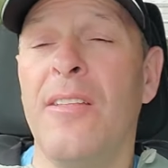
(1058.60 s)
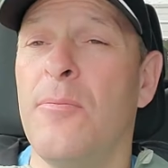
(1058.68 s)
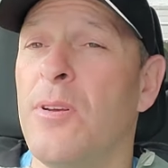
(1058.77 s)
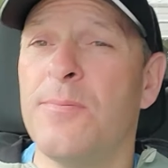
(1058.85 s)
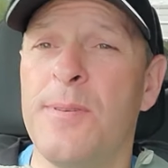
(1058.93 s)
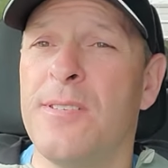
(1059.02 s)

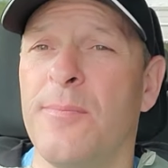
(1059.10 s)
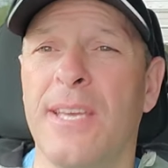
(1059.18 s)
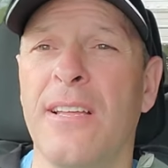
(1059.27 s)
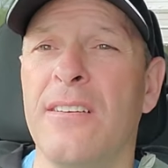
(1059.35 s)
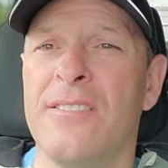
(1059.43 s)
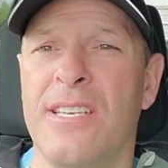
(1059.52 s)
Must be some
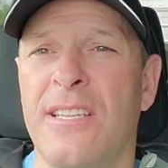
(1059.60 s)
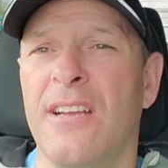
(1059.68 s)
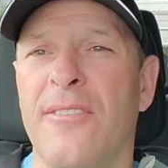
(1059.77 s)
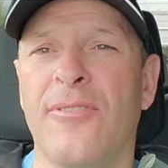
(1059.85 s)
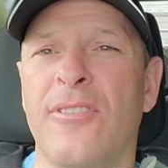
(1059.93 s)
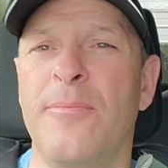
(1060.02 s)
killers in
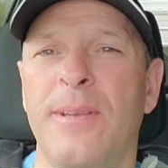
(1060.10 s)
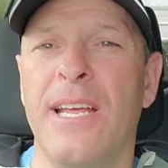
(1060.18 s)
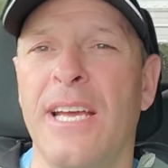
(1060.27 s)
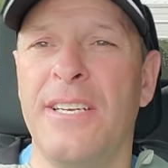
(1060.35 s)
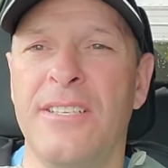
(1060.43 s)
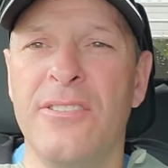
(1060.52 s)
there for her to be
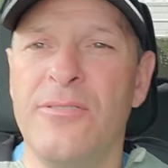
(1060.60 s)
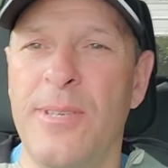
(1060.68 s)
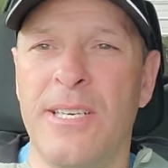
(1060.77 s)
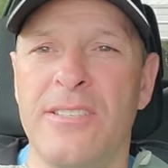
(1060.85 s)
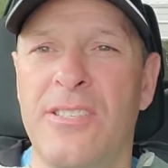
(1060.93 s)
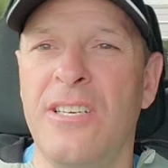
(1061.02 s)

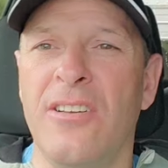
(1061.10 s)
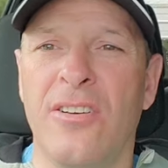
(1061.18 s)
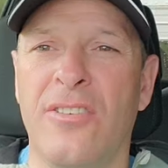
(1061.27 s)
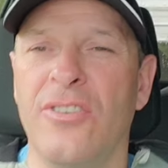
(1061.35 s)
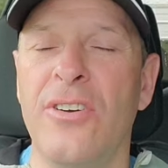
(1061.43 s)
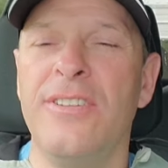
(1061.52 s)
9-2, because she
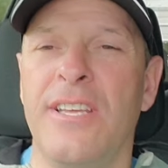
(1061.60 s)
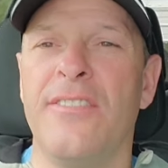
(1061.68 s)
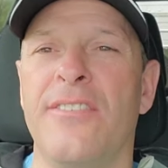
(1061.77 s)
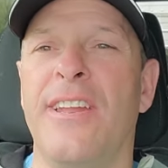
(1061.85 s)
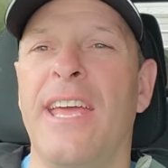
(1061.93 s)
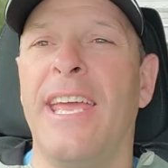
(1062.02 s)
looked good the
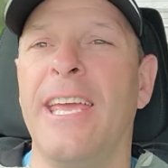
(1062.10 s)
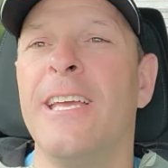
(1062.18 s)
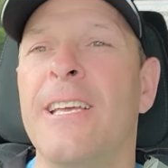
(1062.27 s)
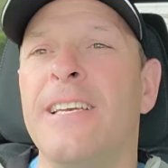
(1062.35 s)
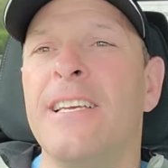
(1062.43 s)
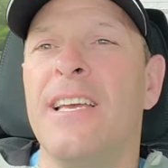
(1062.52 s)
other day.
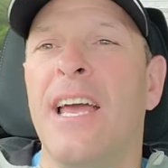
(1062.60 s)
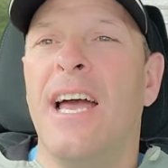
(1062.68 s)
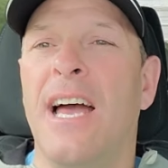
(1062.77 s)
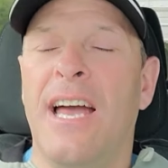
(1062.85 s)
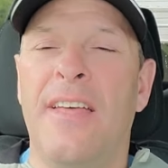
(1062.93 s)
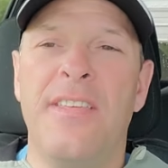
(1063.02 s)

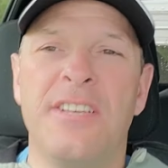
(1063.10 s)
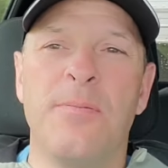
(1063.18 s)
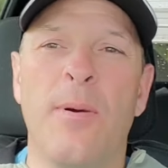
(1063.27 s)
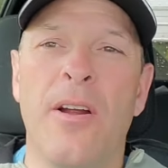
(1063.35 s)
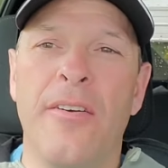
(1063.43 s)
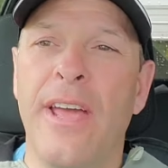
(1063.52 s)
And then
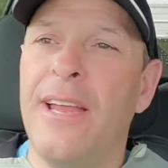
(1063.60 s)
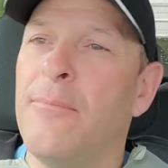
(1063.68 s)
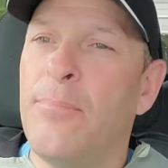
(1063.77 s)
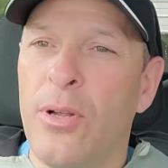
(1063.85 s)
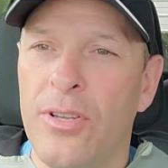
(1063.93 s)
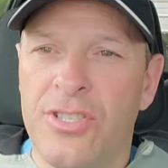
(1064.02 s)
tomorrow night,
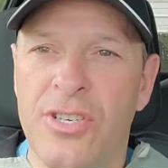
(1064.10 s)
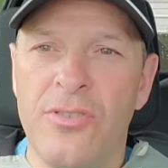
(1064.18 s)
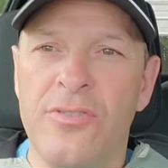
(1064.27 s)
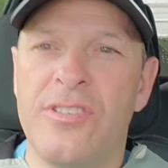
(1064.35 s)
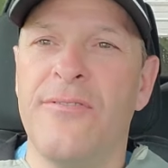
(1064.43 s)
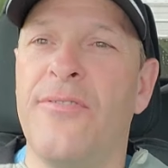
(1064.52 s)
Pull the
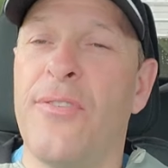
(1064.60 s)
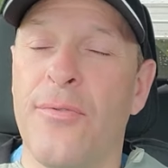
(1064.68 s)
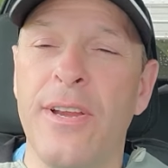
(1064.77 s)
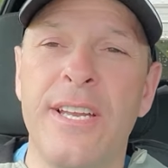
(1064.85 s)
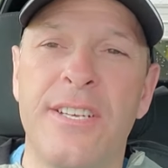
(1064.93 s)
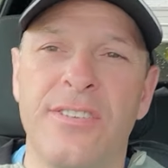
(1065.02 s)
Shoes,
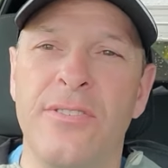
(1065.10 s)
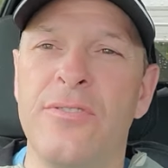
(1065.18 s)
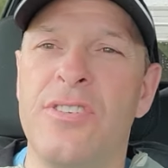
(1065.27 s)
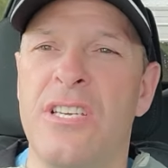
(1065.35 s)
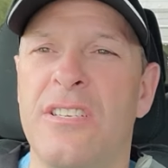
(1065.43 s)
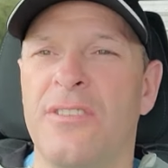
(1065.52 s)

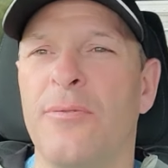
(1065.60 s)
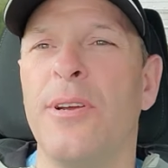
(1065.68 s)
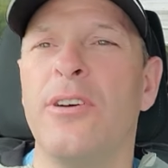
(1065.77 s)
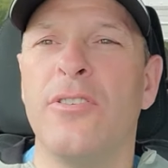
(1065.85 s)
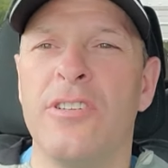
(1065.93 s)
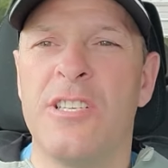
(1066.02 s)
3-2. She's in a
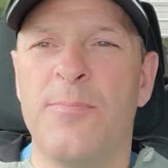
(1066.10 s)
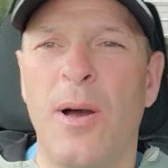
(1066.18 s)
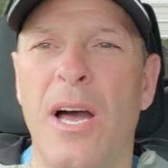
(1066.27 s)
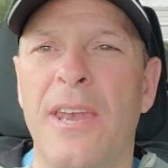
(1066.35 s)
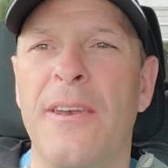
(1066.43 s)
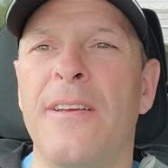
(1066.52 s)
real good
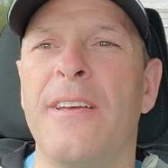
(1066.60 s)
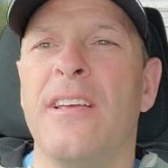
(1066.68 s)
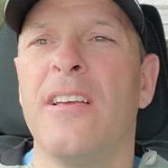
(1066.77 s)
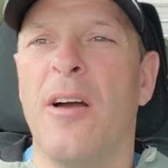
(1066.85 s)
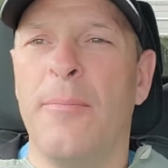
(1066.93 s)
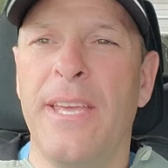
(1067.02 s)
spot,
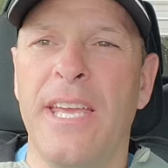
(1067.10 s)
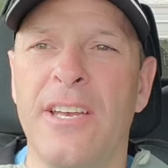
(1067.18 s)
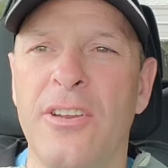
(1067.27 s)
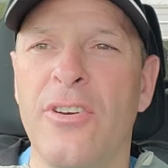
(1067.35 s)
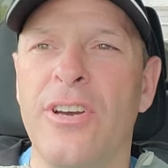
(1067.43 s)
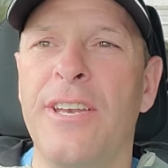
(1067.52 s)
coming
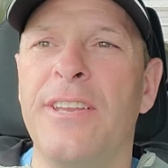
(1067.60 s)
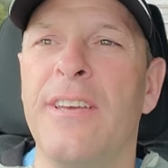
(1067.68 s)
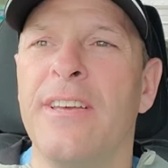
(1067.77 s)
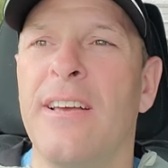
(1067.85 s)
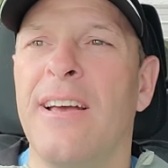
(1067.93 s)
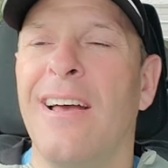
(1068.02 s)
in good.
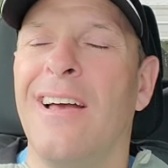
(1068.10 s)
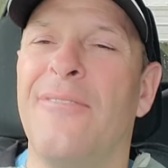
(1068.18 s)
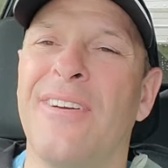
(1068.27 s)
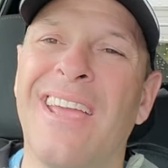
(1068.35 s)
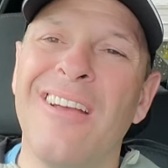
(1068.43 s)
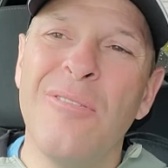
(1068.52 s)

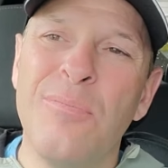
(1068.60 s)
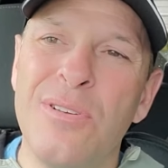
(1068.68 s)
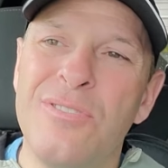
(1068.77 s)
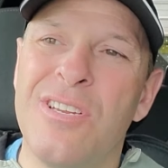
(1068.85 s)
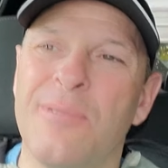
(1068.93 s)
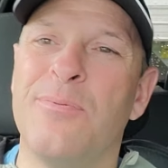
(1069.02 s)
Vaquero
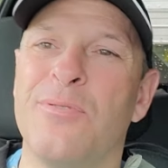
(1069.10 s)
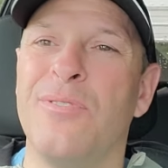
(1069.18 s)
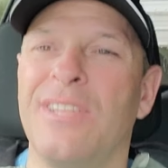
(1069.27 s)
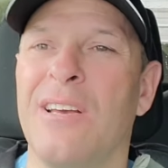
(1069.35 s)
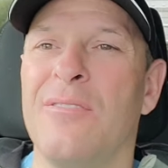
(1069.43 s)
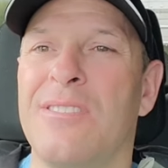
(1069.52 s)
Blue Chip drew
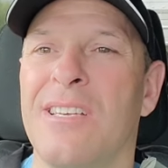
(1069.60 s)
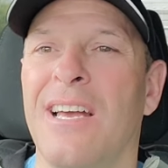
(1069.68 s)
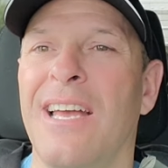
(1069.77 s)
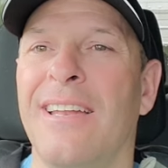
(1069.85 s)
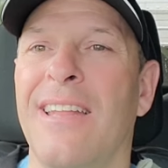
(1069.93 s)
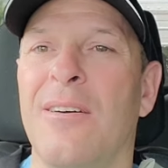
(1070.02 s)
the
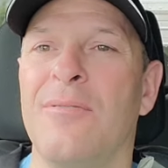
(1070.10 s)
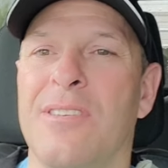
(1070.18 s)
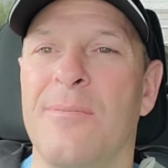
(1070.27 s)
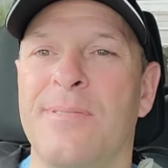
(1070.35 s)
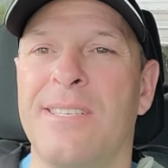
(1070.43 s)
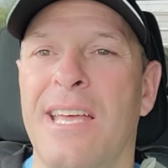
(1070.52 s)
outside. That was
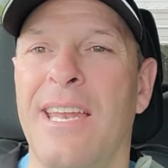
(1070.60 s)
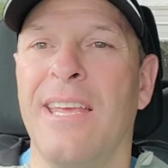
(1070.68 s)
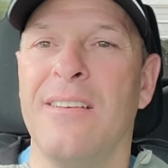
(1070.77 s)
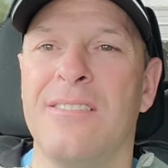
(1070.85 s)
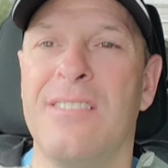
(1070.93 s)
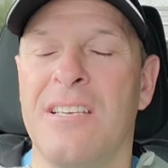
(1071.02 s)

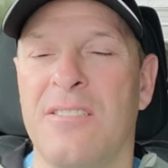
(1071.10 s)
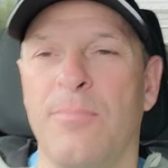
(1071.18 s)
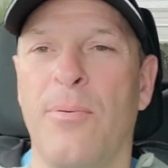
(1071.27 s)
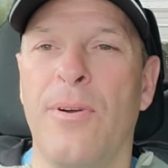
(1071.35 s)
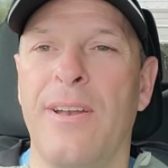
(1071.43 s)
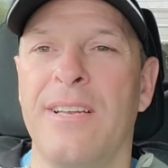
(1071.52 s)
upsetting. I was
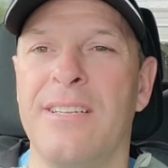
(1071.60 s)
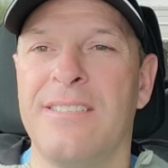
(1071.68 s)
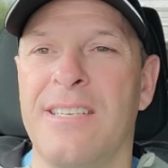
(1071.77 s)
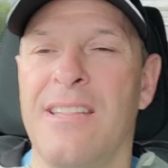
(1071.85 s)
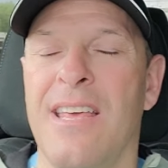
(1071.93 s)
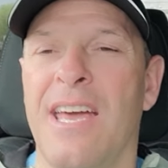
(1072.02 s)
disappointed to
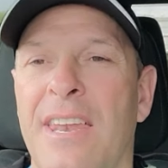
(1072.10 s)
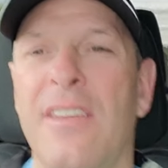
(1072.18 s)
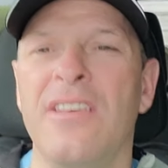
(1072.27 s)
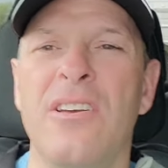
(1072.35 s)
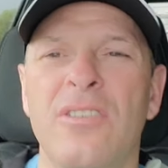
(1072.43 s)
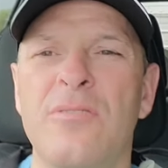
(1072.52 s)
see that.
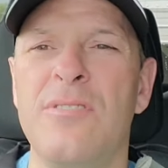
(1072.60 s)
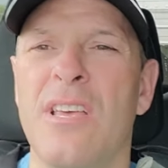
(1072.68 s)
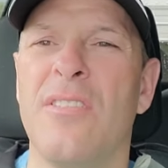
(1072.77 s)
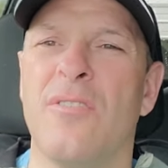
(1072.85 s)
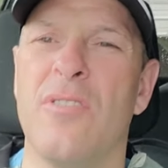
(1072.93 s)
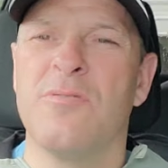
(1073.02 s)
What's the
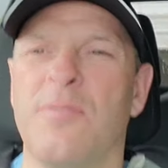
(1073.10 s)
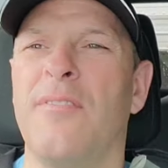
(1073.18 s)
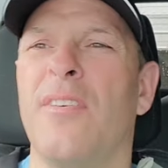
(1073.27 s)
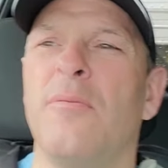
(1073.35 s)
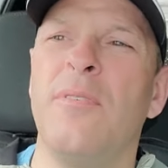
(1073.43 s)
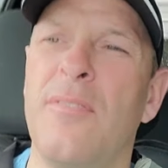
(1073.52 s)
other horse we've
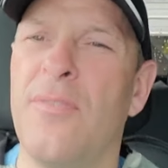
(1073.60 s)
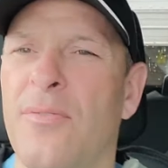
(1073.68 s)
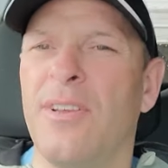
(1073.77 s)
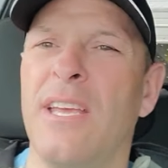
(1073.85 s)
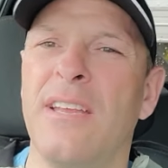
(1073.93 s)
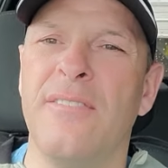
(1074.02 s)
been with?
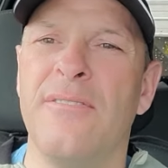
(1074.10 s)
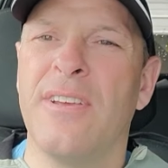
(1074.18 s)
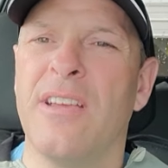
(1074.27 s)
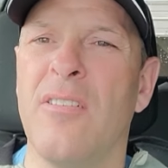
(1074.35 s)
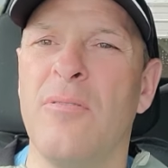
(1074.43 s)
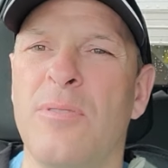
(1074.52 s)
Three in.
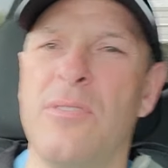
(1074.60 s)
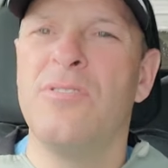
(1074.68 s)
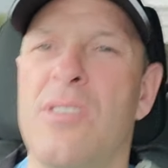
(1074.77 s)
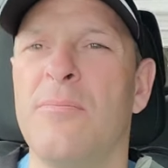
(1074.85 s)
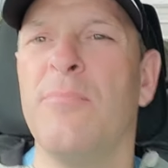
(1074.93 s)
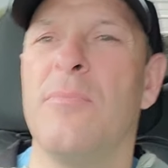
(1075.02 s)
Vaquero Blue
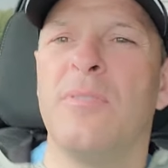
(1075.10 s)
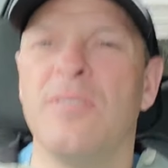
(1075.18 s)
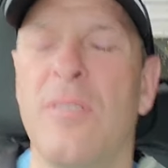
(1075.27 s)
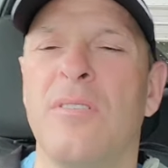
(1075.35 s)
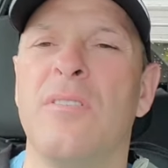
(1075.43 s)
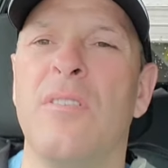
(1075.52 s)
Chip.
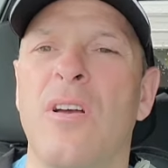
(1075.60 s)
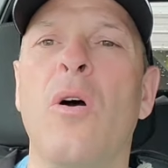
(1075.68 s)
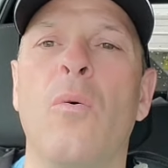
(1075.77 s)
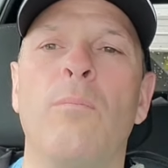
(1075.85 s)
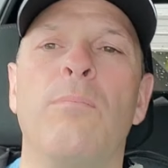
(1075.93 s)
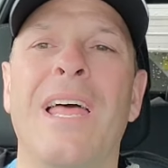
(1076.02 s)

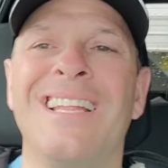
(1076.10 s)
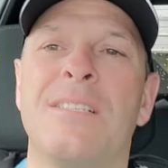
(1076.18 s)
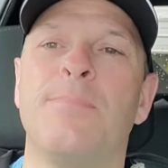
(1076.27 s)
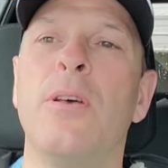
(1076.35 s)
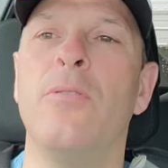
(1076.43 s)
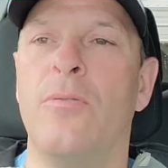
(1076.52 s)
Oh,
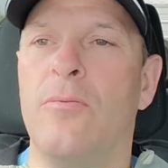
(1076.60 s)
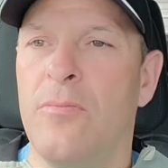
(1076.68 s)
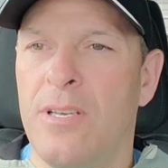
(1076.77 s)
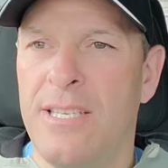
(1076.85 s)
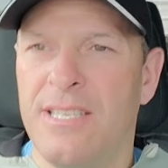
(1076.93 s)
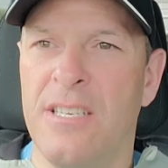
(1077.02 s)
Blanton's Blue
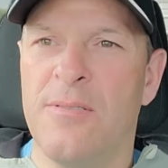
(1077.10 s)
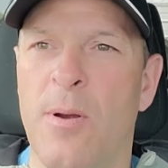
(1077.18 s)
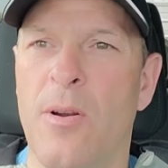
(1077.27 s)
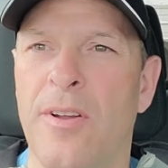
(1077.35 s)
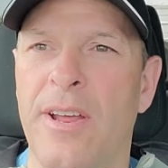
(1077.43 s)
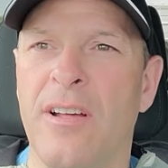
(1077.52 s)
is in
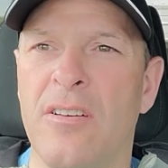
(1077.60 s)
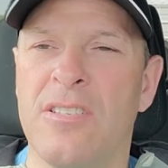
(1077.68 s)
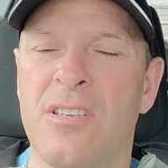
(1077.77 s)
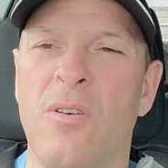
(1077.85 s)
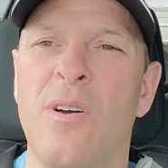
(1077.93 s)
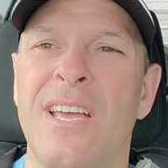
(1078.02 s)
tomorrow night
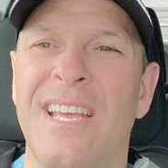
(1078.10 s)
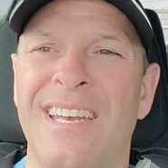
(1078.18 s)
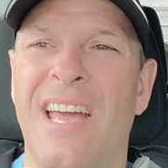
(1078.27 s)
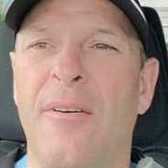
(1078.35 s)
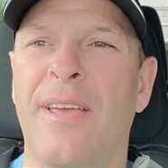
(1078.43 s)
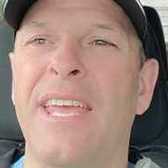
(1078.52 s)
also.
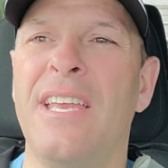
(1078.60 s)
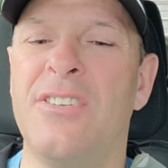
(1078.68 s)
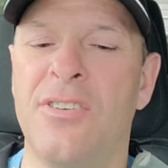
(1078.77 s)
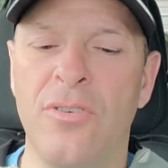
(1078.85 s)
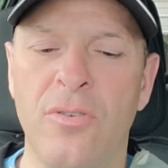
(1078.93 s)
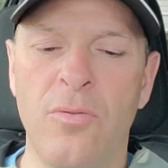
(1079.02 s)
Now, he
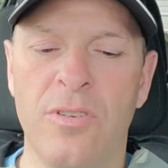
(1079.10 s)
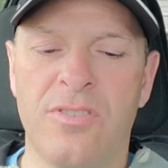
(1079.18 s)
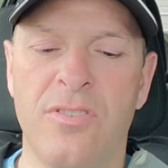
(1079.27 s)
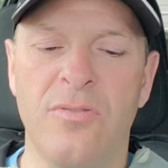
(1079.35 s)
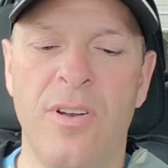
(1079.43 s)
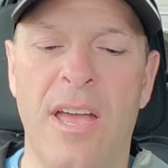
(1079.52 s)
too will
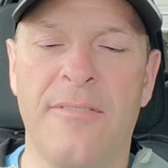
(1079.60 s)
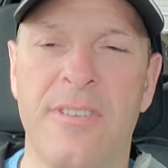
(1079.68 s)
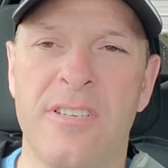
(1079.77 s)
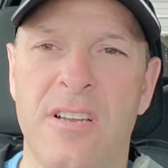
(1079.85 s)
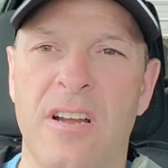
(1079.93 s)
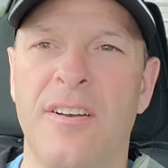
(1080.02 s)
soon have
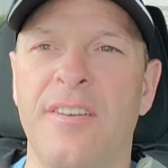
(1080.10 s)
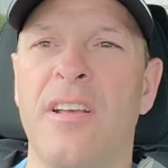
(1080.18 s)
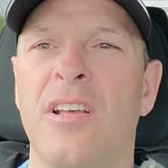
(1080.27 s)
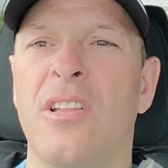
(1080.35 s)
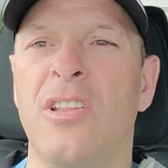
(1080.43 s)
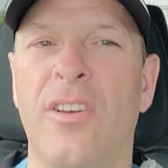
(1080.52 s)
to start
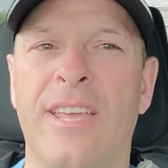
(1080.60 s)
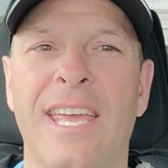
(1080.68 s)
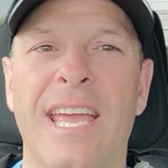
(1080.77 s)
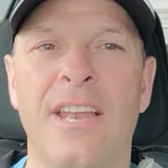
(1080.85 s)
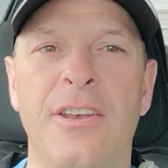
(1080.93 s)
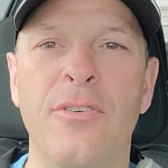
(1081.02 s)

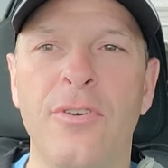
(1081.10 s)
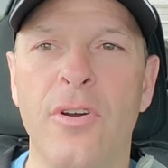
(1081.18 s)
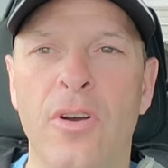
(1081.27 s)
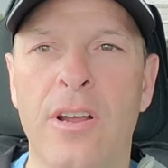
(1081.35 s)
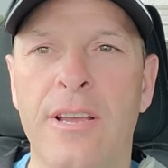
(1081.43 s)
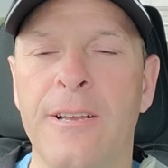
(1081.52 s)
looking at New
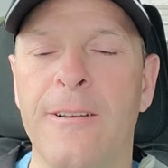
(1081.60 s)
York.